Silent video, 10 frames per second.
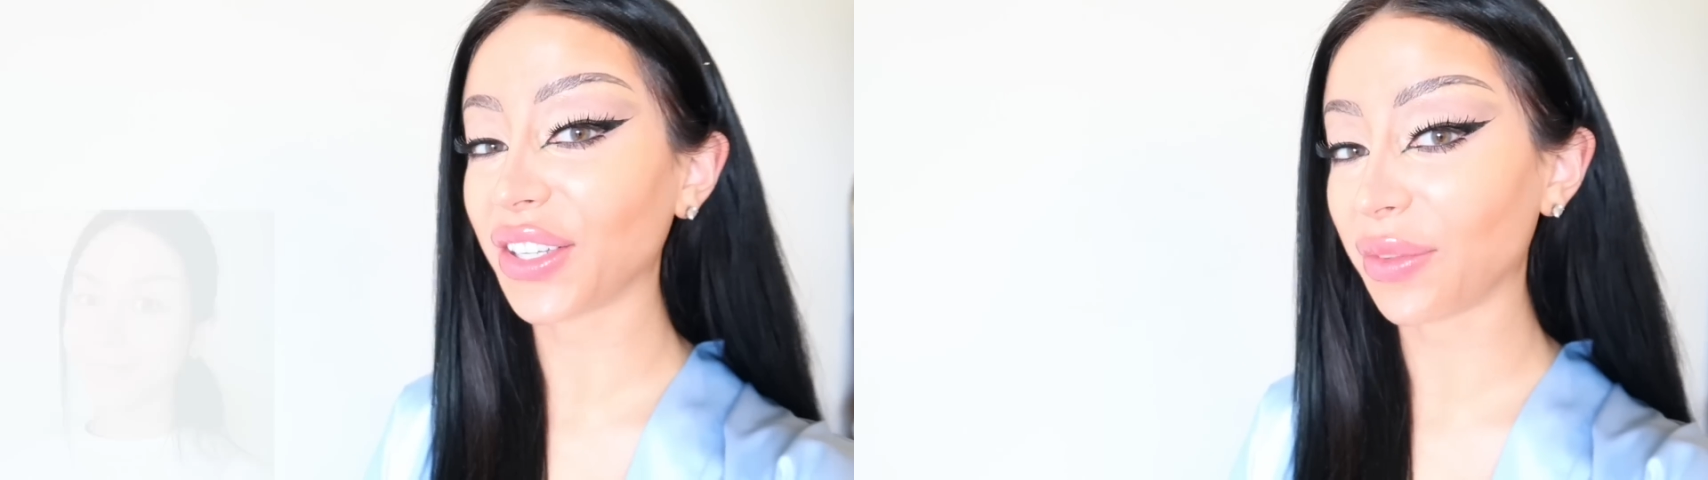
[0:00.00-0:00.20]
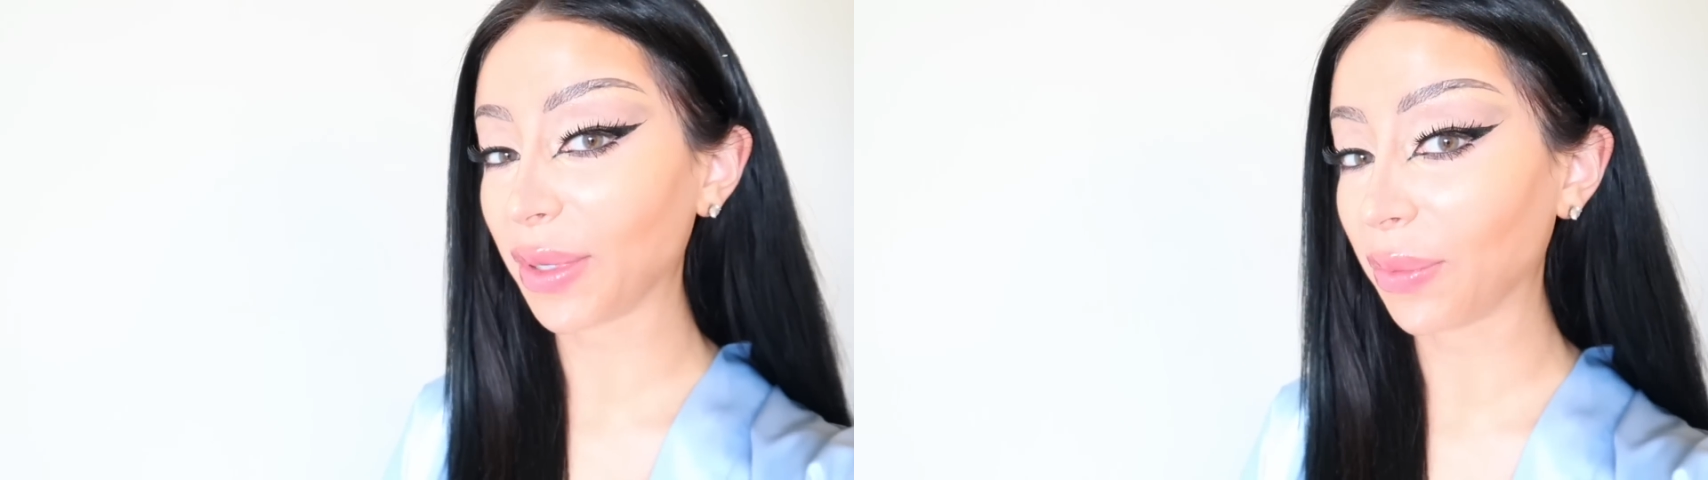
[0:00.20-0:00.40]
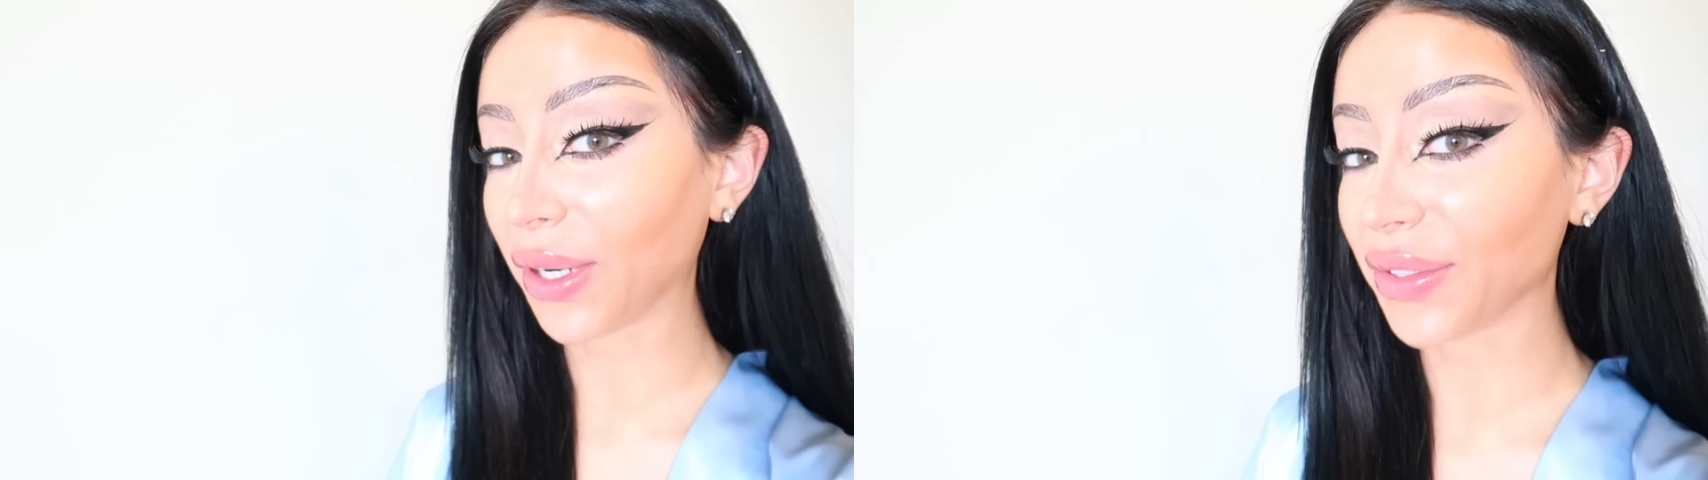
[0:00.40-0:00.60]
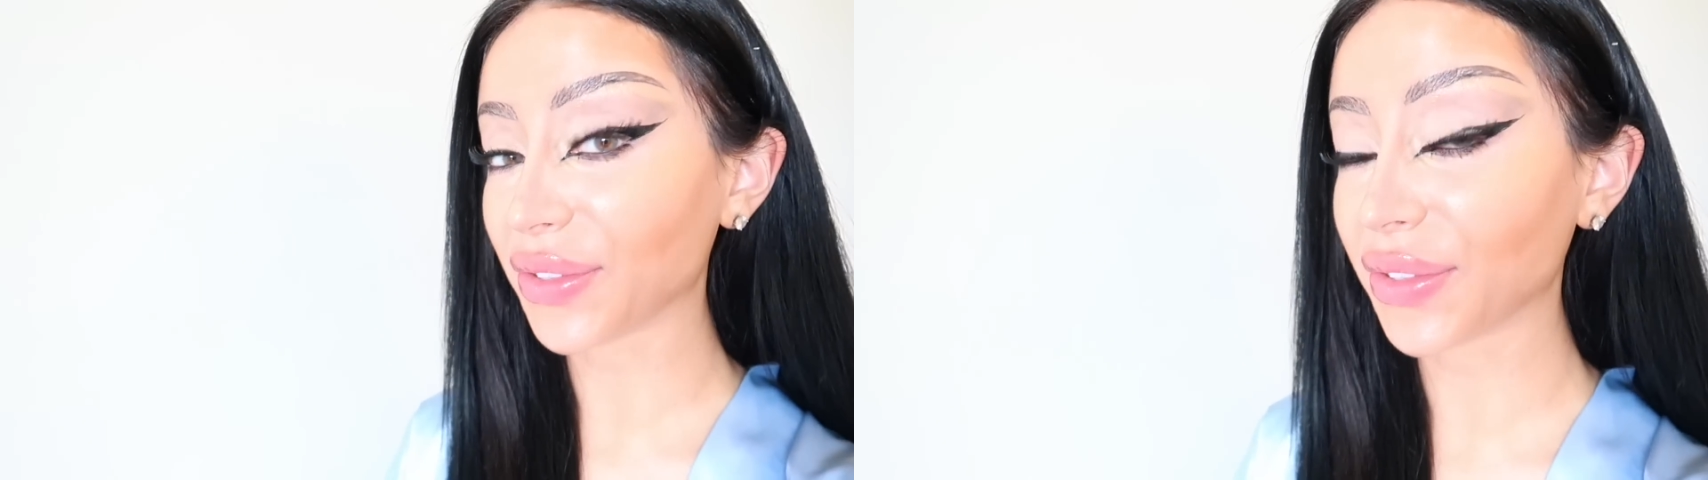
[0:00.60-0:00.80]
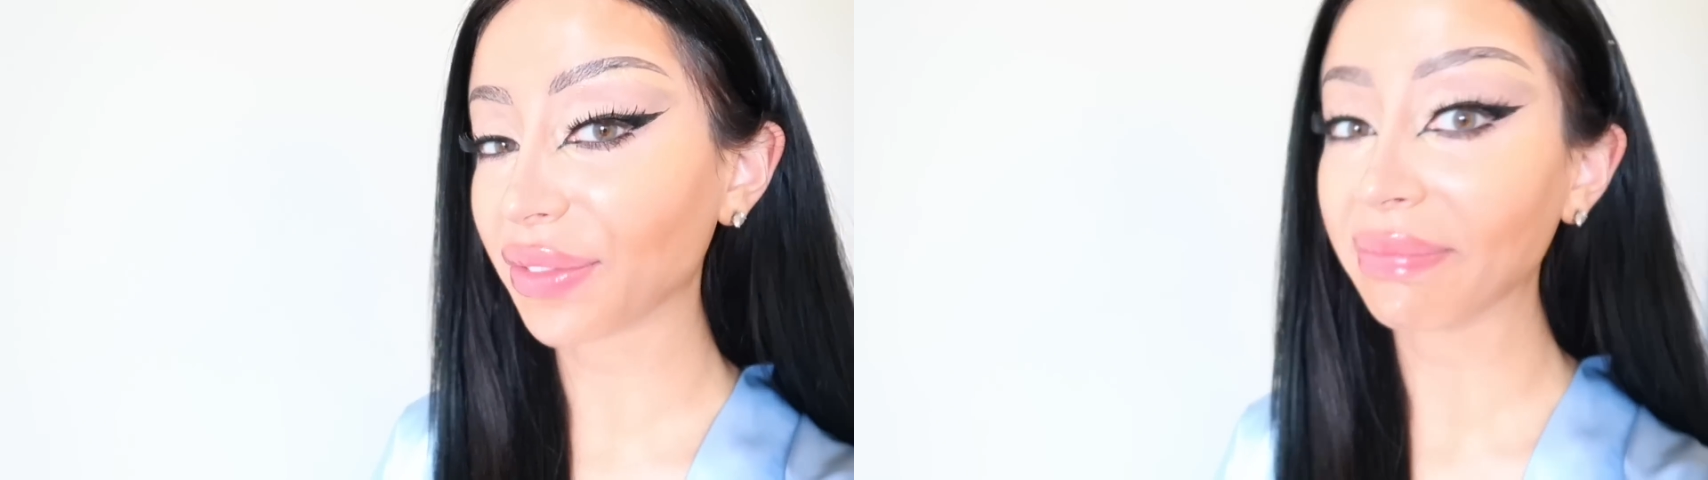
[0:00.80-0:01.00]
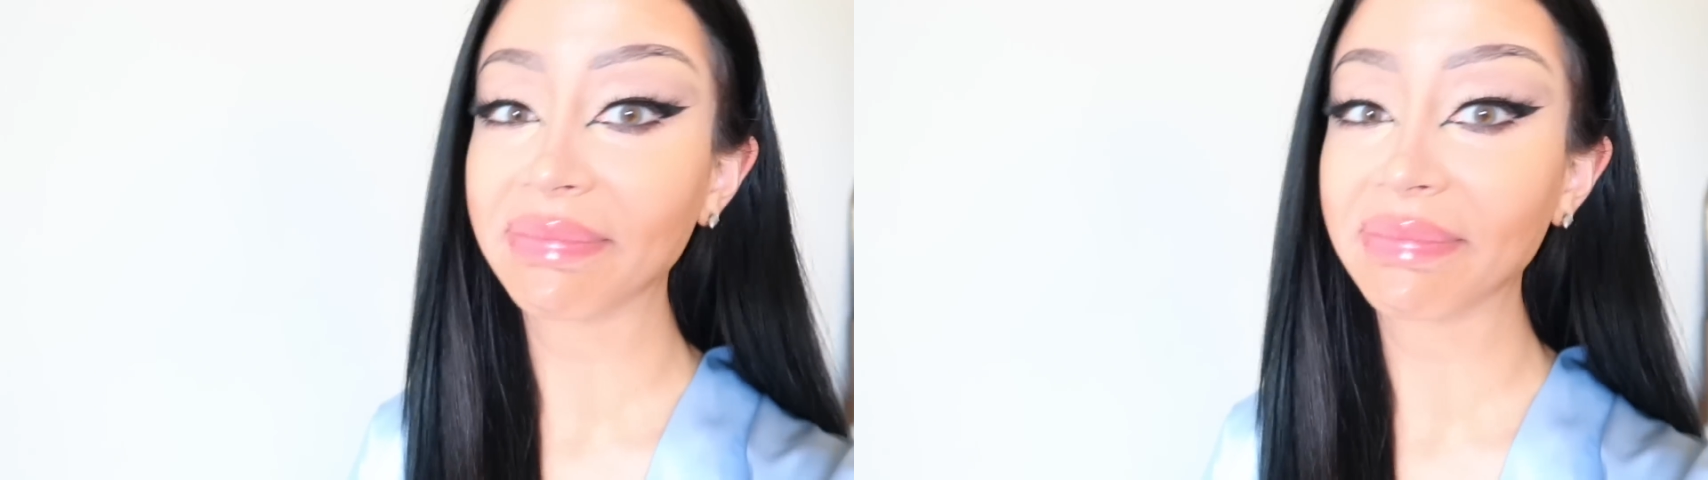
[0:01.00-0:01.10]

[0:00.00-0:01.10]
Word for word: could have been worse,